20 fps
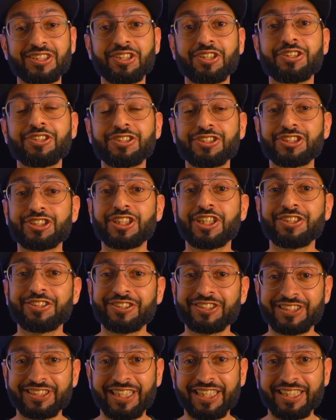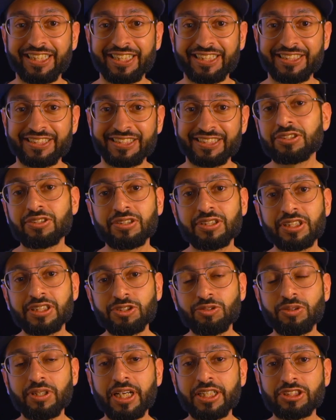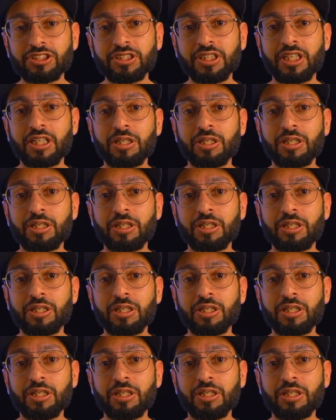are your shutter settings. So this will actually